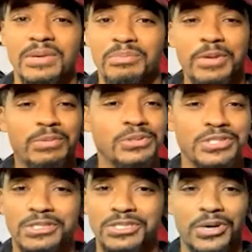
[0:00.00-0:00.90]
People
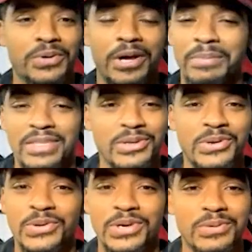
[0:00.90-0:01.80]
just showing up at the
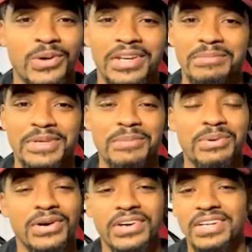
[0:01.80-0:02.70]
court wanting to be a
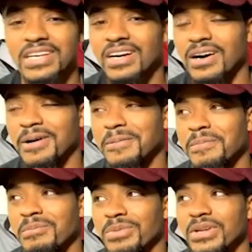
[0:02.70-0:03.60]
part.
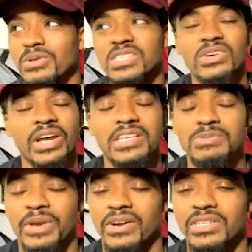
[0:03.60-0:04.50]
But it was a great
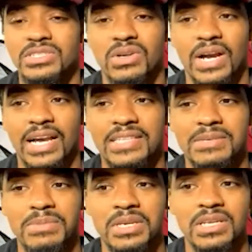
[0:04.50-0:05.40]
experience. I got
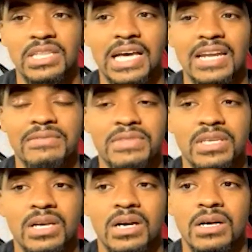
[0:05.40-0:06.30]
to meet a lot of
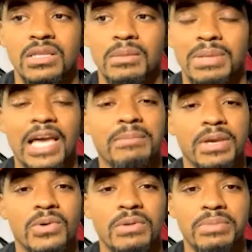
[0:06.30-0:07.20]
the Black
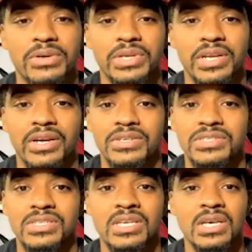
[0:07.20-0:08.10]
Bitcoin
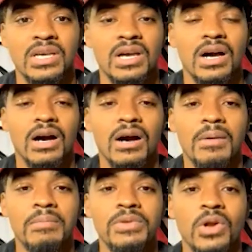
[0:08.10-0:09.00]
billionaires.
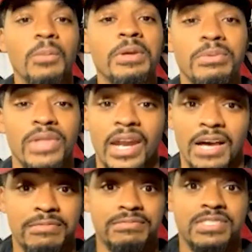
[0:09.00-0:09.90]
People that
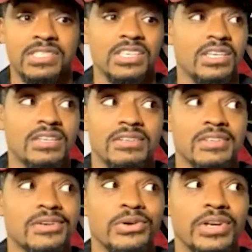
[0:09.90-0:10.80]
I see
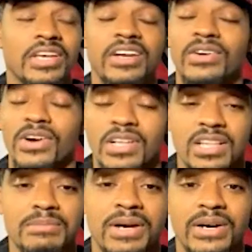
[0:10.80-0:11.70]
or hear on
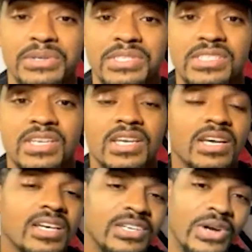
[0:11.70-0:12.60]
Clubhouse.
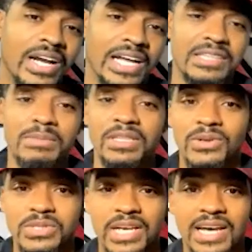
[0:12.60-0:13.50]
I got to meet
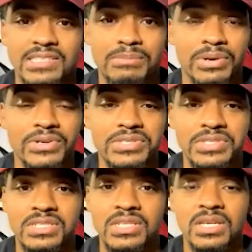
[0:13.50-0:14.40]
those guys in person.